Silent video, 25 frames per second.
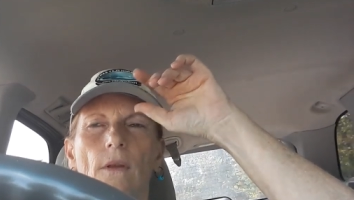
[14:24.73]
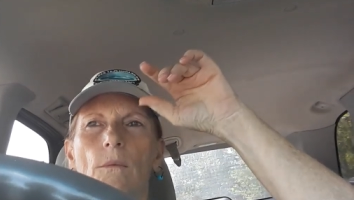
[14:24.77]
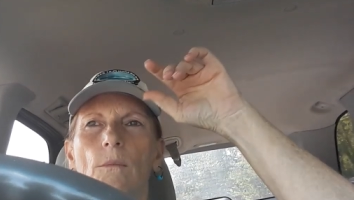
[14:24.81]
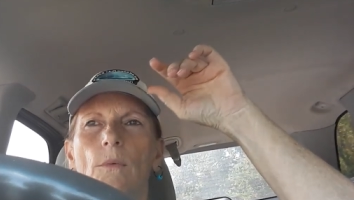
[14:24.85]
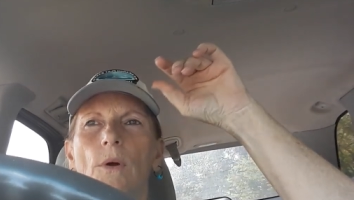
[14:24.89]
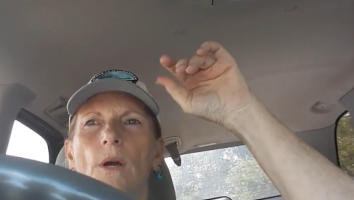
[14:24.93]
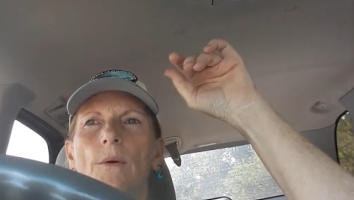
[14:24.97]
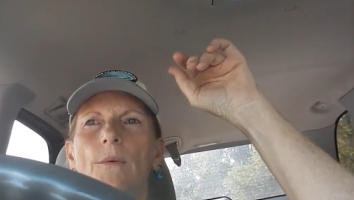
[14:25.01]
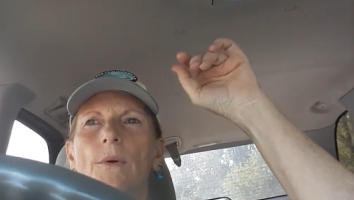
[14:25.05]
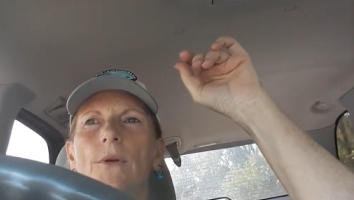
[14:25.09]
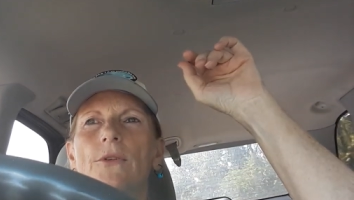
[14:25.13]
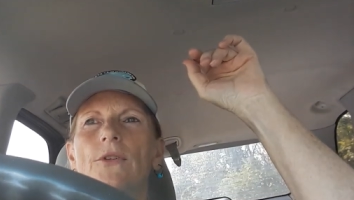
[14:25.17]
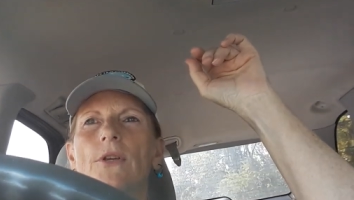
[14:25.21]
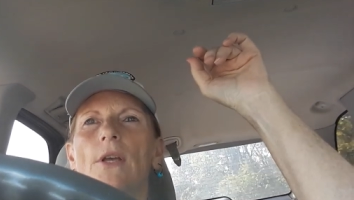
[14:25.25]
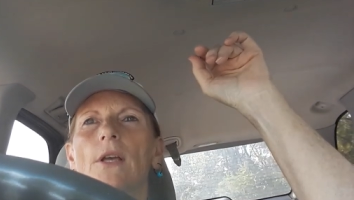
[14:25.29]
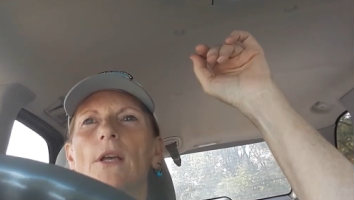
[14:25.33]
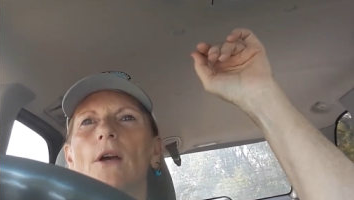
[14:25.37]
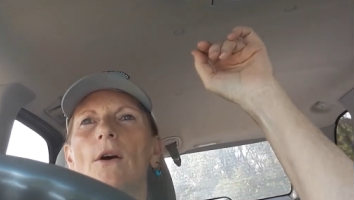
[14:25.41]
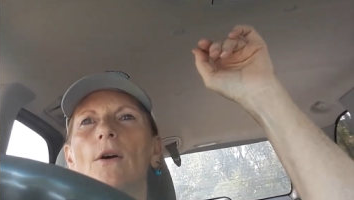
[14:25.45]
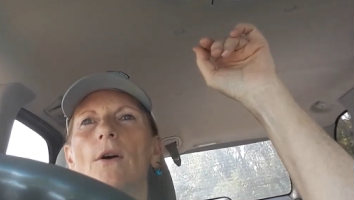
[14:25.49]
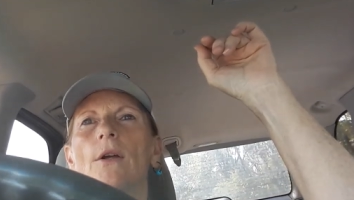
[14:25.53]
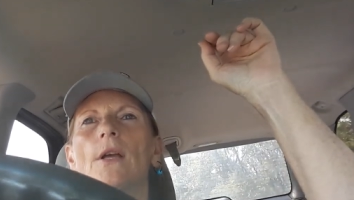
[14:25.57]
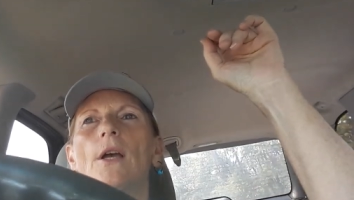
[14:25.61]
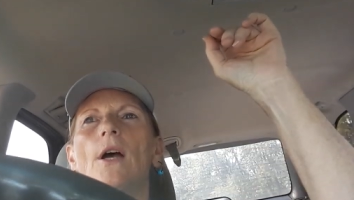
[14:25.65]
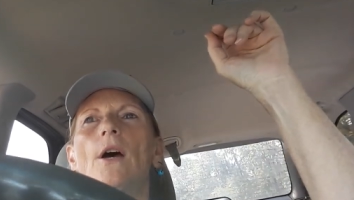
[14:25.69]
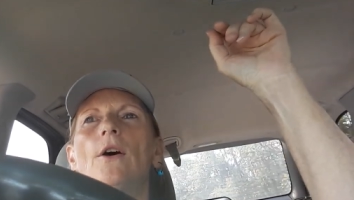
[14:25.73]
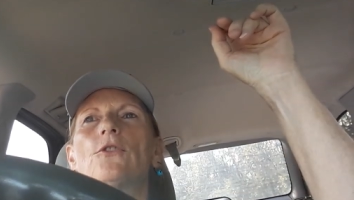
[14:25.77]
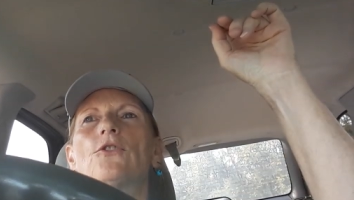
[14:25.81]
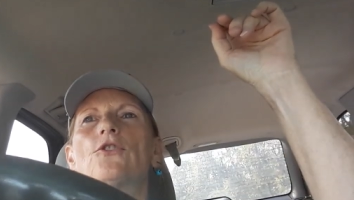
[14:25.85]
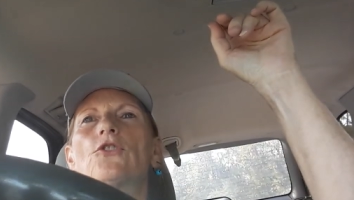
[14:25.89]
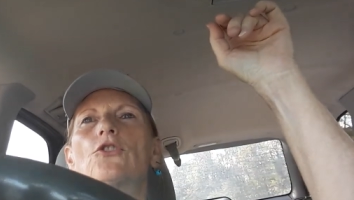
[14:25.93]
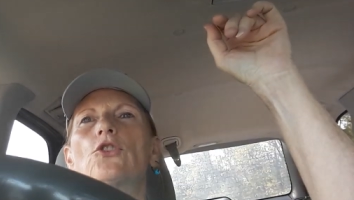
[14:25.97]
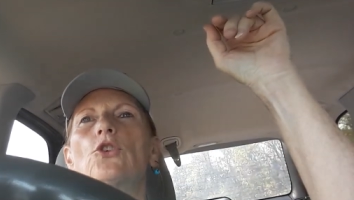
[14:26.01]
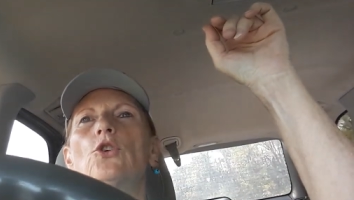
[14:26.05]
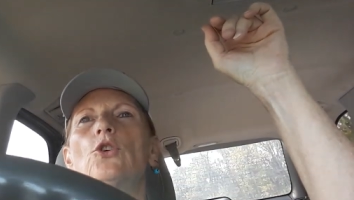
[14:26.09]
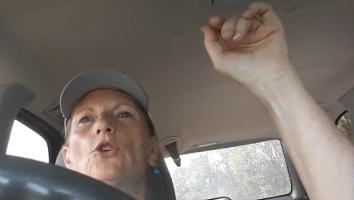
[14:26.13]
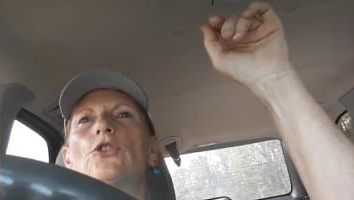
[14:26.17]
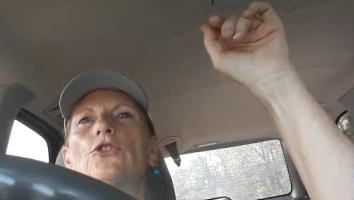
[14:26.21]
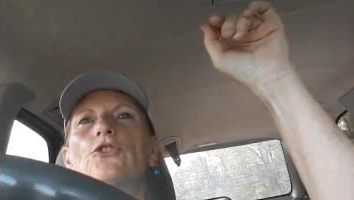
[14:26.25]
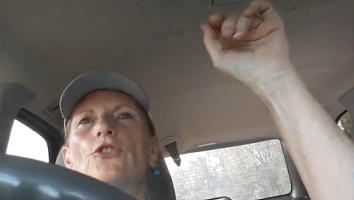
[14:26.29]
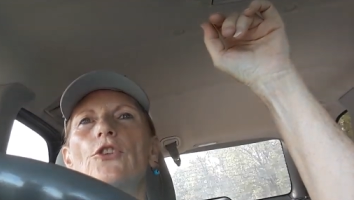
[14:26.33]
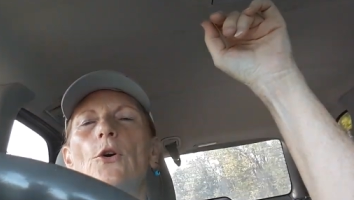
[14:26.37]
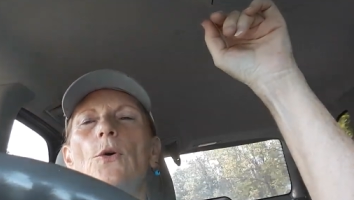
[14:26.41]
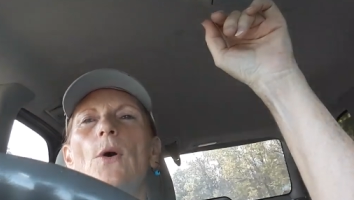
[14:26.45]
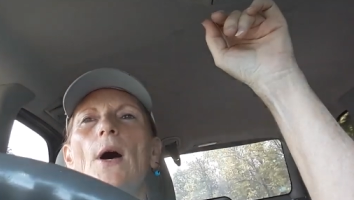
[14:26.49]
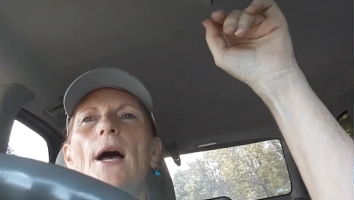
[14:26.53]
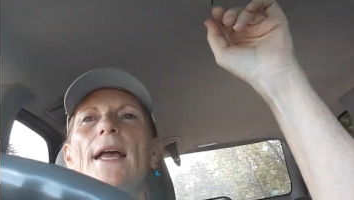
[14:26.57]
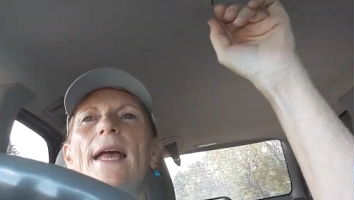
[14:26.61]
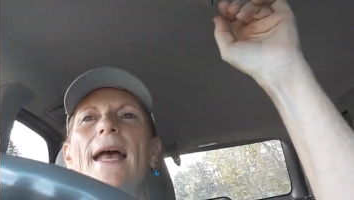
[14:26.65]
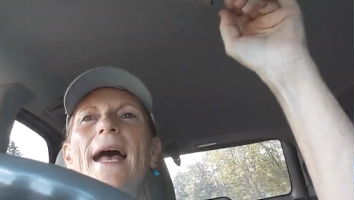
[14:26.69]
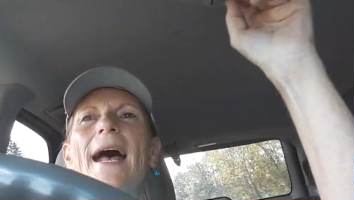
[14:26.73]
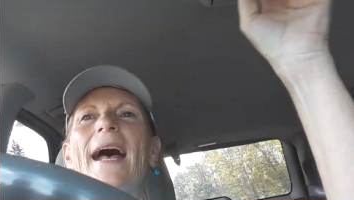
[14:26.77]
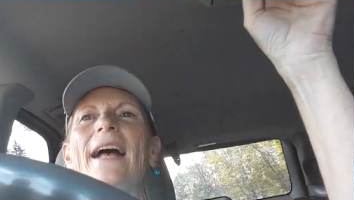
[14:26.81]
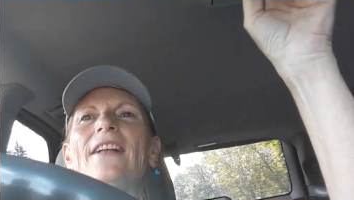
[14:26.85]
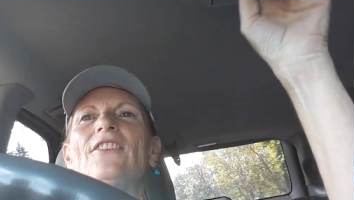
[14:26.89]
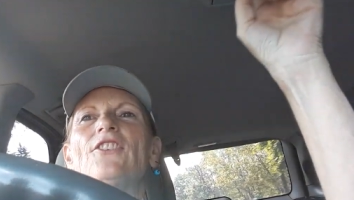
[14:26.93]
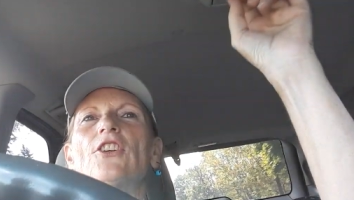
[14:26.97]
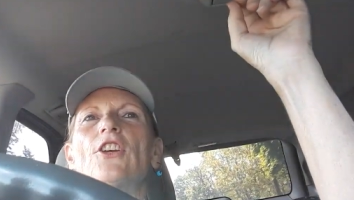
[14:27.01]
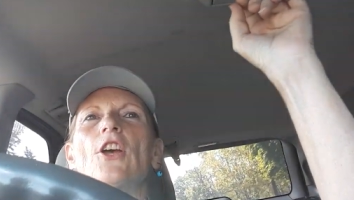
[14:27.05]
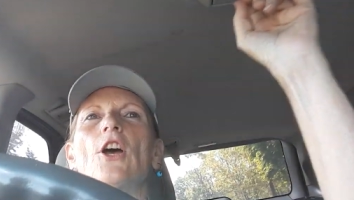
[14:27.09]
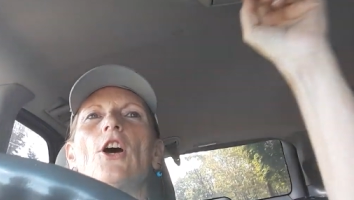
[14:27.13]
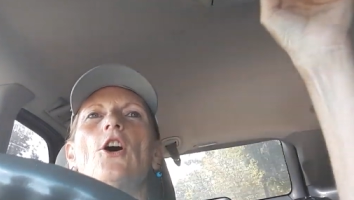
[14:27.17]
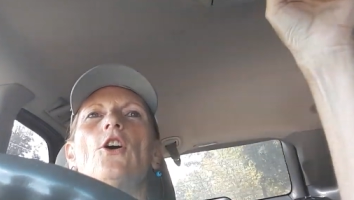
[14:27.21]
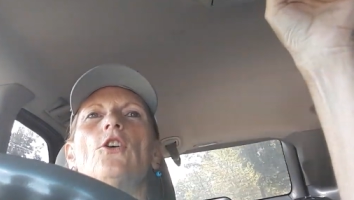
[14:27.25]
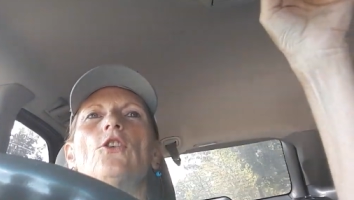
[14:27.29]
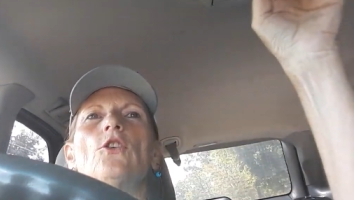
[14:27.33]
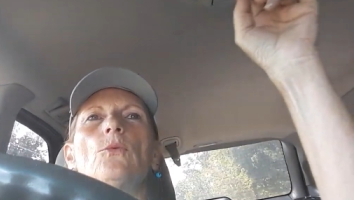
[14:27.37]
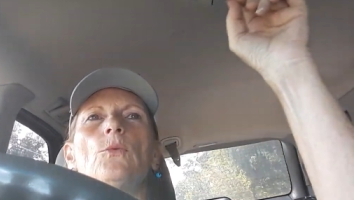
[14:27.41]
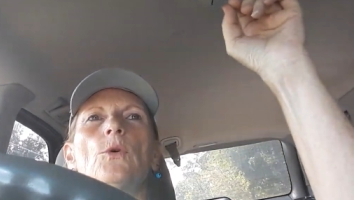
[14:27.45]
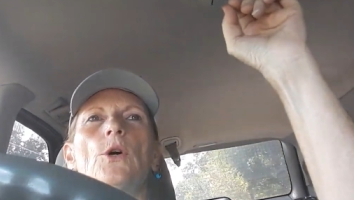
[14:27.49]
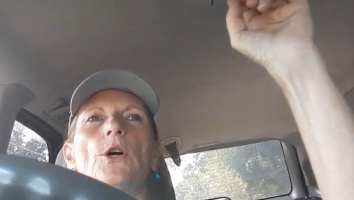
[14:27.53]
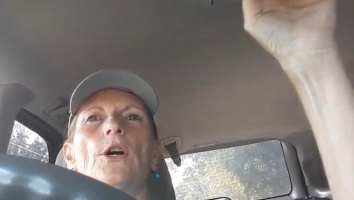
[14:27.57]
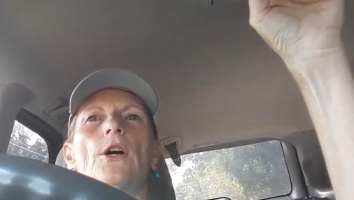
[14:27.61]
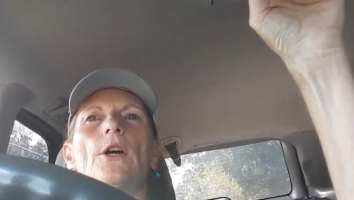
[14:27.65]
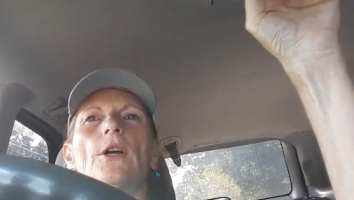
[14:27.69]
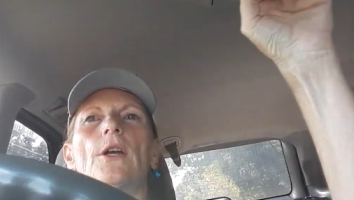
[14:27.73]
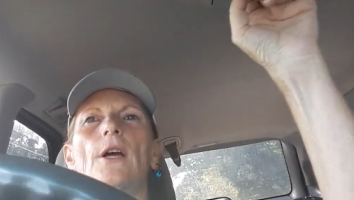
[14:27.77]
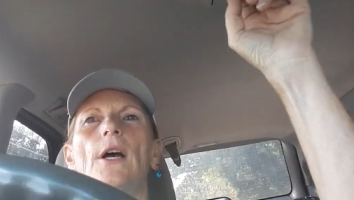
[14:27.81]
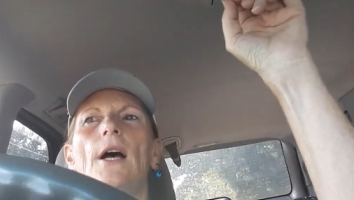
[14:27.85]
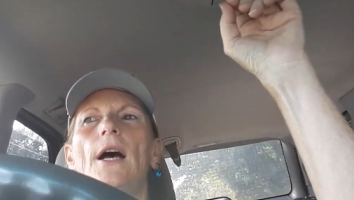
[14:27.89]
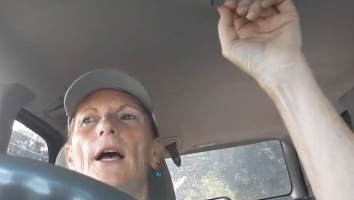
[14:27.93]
where was I going? Oh, school. So I had to go to work.